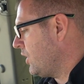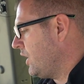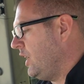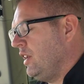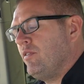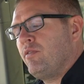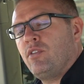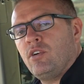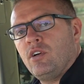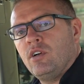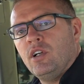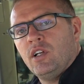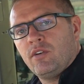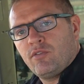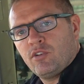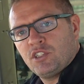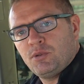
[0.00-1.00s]
we're getting for,
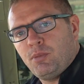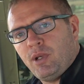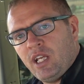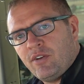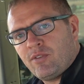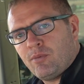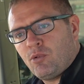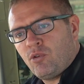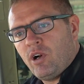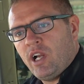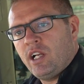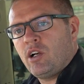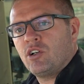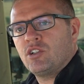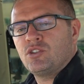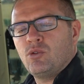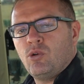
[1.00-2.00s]
for speed from a
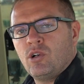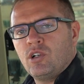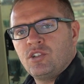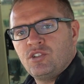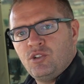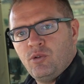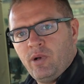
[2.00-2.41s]
radar source.